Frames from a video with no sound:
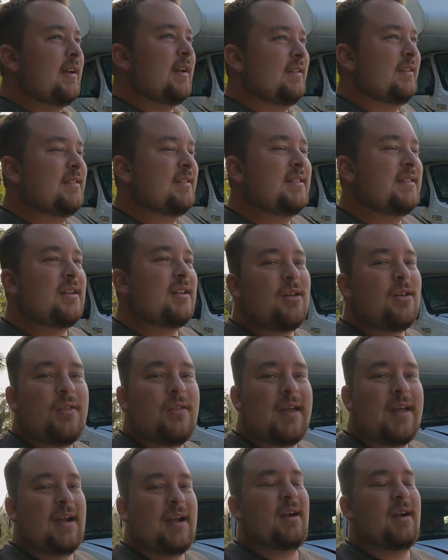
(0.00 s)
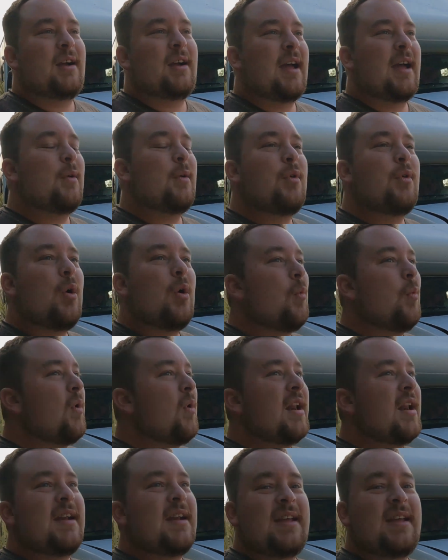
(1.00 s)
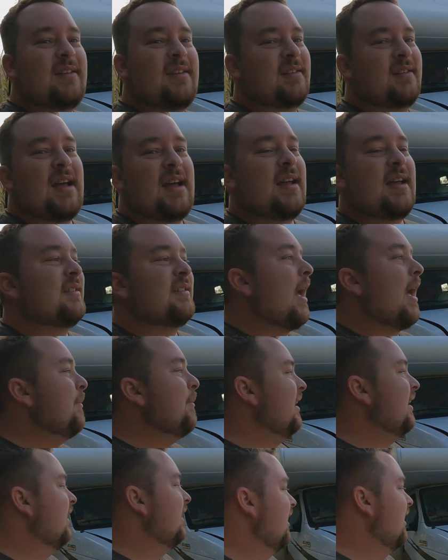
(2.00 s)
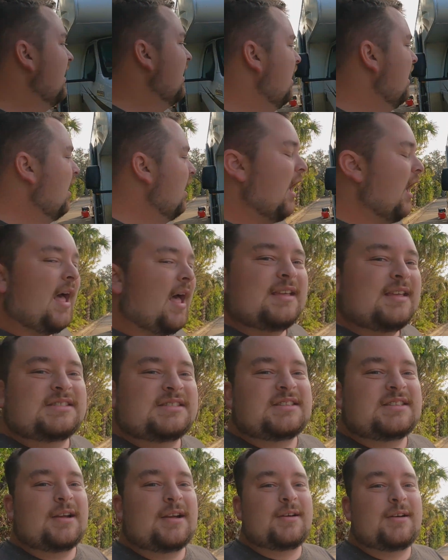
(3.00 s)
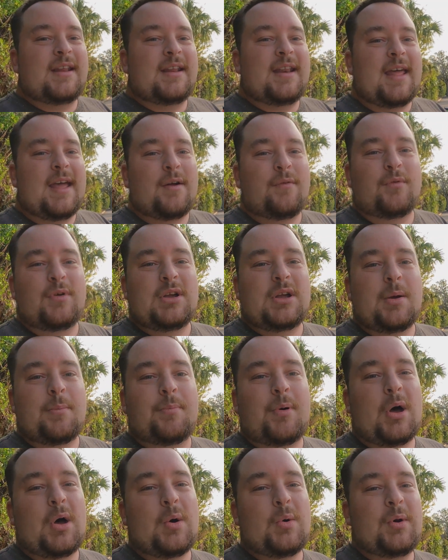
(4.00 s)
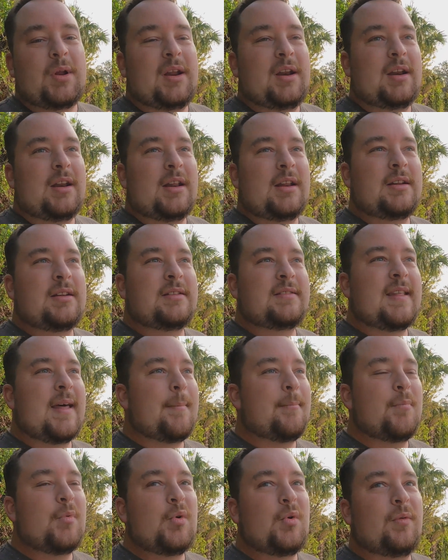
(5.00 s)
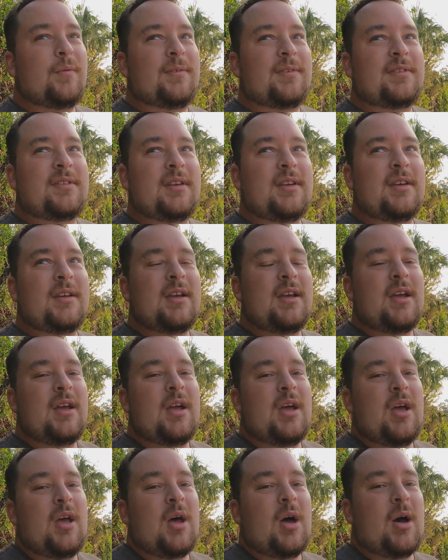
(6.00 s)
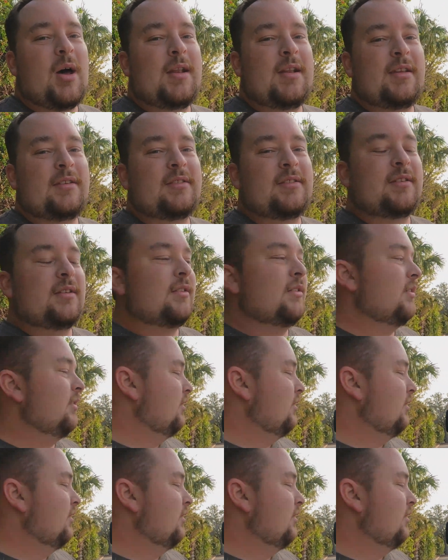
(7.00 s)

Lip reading: is still there. I don't know what it is, guys. I mean, I stared at every component that moves on this